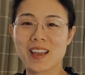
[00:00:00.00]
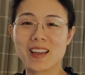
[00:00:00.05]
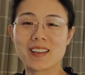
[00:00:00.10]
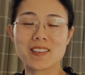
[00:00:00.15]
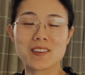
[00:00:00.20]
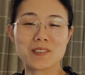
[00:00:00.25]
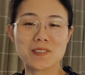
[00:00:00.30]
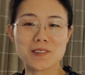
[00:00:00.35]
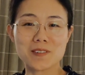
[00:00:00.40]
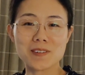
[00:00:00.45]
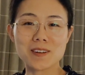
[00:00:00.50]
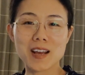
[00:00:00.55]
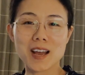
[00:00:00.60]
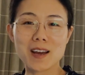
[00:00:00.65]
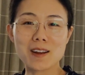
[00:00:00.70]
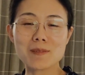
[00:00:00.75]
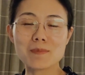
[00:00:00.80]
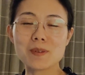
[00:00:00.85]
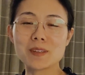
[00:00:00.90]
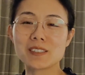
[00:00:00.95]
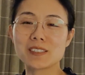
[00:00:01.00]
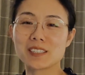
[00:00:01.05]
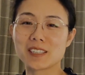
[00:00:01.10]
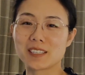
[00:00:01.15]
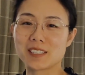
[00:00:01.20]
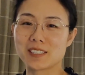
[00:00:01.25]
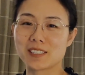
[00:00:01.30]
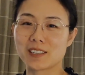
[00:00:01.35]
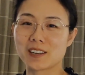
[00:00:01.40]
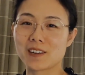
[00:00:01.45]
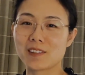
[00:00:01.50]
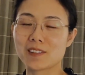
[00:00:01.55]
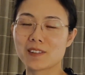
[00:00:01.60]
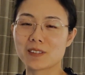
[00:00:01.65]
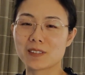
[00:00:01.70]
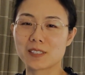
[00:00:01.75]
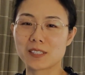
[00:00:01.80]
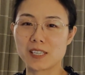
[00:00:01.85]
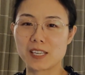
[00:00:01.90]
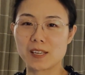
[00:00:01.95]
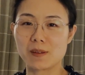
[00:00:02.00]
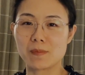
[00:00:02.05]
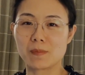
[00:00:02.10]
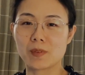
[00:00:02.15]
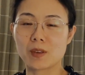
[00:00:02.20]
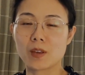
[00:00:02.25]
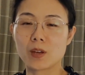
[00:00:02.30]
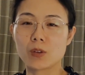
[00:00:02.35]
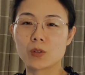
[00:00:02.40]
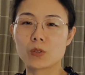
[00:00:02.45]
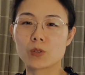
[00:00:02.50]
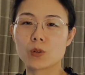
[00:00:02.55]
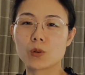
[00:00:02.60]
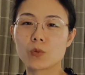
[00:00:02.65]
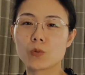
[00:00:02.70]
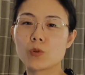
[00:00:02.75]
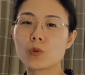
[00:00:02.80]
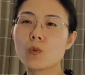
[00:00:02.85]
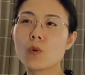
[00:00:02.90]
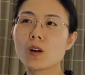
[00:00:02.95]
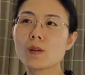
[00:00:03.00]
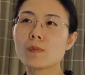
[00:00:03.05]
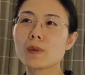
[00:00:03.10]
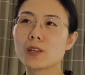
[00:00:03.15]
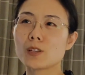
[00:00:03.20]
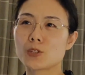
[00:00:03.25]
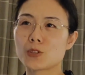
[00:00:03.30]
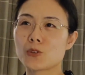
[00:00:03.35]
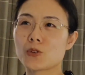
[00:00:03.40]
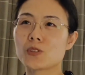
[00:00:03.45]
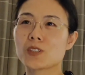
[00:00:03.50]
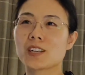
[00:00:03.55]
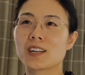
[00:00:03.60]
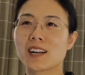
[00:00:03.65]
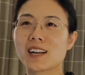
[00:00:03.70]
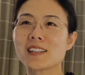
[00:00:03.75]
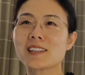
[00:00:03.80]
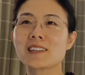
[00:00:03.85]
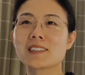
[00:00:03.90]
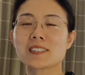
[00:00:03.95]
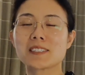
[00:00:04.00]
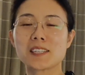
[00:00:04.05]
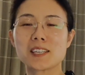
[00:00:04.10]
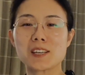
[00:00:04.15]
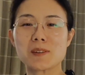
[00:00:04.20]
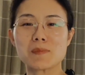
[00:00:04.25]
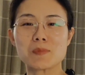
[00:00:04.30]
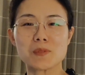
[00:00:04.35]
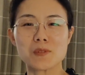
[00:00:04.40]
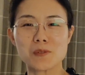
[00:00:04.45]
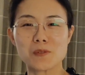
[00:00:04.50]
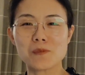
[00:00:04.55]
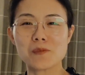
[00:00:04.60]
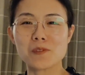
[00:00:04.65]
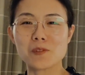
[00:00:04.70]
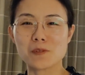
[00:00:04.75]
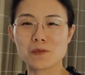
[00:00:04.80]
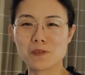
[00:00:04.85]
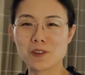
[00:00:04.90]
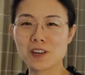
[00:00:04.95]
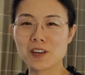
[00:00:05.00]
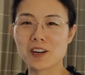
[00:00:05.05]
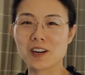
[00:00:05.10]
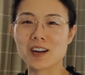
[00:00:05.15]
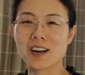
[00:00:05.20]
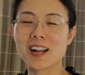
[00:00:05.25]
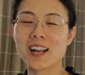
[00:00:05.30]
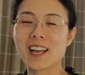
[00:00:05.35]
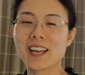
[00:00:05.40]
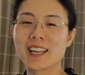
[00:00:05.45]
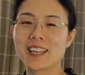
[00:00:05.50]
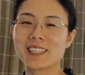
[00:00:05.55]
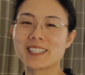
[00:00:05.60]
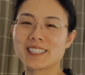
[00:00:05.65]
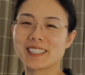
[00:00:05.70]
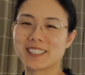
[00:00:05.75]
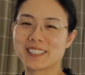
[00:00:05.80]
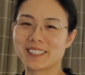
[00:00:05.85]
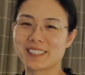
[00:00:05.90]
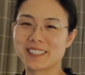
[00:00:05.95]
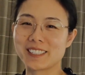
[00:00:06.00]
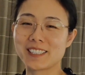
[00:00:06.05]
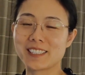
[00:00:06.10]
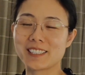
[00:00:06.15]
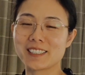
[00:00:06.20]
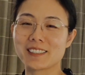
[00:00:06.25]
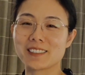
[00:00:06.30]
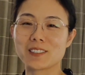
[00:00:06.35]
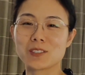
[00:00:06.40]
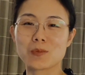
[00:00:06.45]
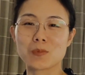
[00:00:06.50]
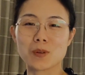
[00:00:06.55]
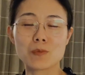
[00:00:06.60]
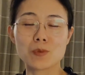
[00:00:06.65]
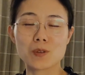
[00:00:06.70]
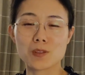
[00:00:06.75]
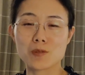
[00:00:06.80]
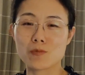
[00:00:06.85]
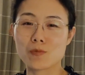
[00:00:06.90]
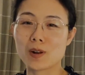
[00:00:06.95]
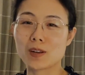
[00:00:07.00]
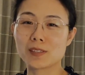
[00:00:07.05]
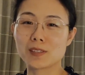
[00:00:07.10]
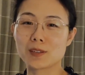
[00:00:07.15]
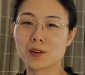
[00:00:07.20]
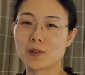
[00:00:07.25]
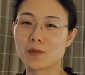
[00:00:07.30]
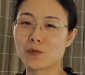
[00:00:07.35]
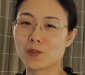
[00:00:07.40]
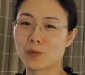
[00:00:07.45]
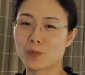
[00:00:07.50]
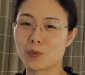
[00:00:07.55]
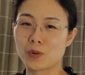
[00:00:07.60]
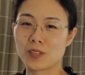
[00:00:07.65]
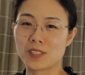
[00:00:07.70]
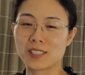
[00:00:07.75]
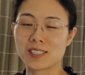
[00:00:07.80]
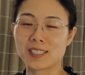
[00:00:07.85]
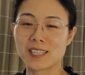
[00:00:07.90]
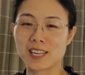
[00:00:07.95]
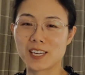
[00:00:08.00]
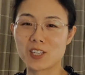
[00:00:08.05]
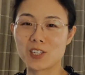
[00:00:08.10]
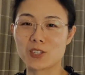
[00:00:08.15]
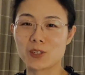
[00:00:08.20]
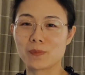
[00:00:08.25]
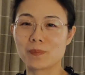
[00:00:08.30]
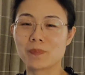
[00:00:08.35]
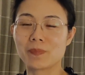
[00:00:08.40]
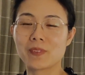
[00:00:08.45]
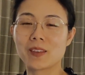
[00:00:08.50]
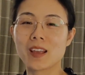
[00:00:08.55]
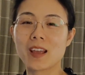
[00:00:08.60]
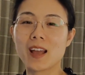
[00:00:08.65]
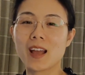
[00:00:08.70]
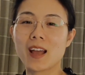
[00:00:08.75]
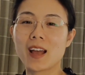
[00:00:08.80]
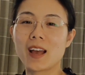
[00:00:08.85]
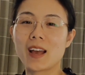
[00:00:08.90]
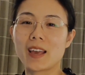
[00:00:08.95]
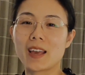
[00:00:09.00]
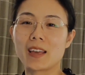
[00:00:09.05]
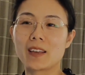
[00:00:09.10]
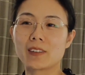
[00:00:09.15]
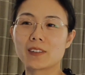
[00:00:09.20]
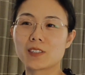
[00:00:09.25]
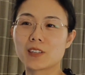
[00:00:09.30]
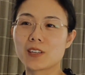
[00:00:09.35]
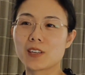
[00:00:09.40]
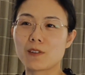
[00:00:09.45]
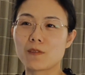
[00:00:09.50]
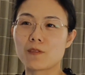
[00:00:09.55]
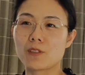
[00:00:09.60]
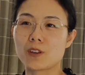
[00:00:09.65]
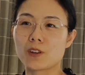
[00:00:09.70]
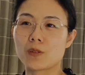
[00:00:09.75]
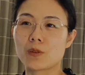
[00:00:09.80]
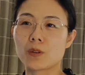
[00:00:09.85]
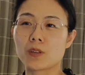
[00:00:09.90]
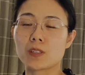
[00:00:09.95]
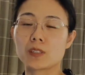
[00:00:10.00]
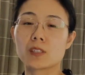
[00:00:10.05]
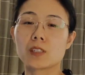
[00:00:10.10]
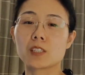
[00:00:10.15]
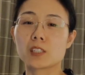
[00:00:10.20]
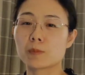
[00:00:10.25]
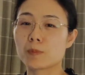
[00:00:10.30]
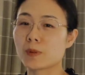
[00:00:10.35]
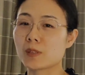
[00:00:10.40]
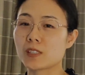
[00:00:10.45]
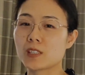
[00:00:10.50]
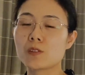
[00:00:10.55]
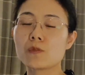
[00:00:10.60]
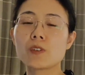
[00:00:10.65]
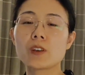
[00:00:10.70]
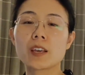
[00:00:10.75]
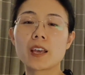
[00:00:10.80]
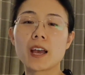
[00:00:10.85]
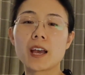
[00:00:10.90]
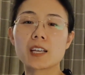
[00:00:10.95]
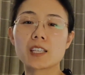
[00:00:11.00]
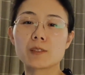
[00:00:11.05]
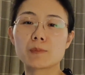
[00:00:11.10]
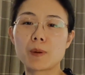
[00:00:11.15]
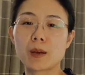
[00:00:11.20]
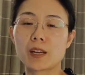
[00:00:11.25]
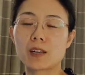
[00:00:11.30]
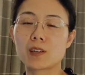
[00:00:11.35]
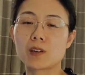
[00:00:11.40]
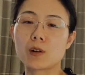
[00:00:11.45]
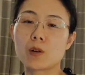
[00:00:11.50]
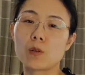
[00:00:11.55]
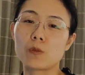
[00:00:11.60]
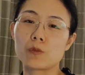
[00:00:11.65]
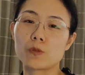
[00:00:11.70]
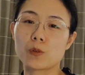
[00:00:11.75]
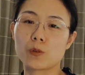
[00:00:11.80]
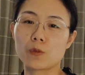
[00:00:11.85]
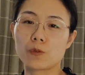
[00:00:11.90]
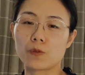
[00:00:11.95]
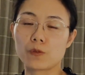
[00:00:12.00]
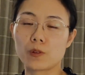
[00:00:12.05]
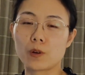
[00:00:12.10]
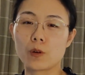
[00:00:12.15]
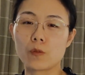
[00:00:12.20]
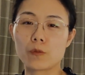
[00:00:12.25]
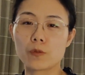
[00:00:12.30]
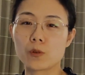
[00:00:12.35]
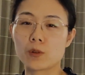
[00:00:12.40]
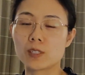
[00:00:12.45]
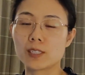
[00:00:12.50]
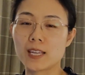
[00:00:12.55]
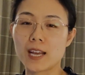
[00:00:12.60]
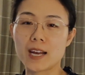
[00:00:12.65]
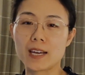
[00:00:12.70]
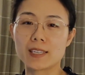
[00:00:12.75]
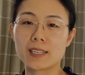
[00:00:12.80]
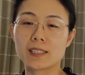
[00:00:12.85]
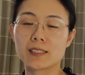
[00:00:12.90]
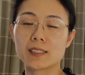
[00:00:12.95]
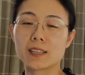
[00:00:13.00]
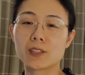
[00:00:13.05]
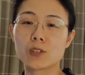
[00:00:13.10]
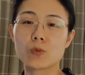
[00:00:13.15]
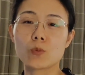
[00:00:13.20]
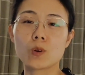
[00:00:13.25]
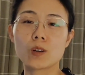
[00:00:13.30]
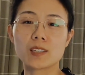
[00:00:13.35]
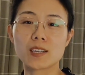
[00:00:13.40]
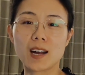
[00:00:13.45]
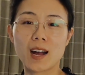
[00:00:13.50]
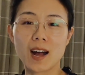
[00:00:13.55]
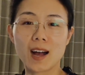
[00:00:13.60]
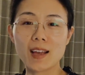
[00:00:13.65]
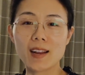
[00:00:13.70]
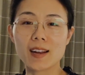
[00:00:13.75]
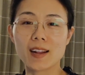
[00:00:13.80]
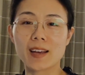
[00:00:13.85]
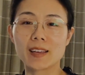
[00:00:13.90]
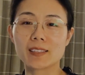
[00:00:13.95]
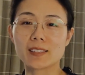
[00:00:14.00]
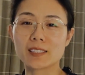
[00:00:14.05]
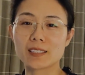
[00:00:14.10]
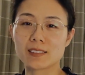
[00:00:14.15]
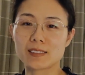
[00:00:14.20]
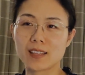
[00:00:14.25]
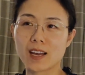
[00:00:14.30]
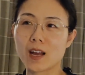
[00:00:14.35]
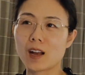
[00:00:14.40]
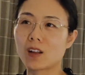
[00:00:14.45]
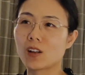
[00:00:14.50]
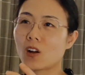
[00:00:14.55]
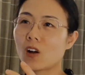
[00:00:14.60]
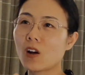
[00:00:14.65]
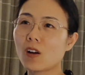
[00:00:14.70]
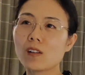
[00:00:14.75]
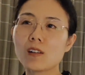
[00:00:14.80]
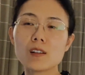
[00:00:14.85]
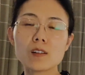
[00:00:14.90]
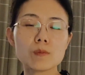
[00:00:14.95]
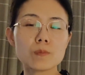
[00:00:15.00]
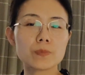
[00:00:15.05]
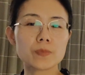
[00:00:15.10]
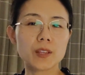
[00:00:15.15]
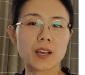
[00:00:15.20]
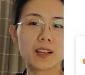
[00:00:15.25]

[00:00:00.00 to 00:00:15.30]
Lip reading: And the third element is color scheme. So you want to make sure the color scheme of your figure is consistent with the rest of your presentation. And if there is a specific aspect of your data that you want to highlight, that column,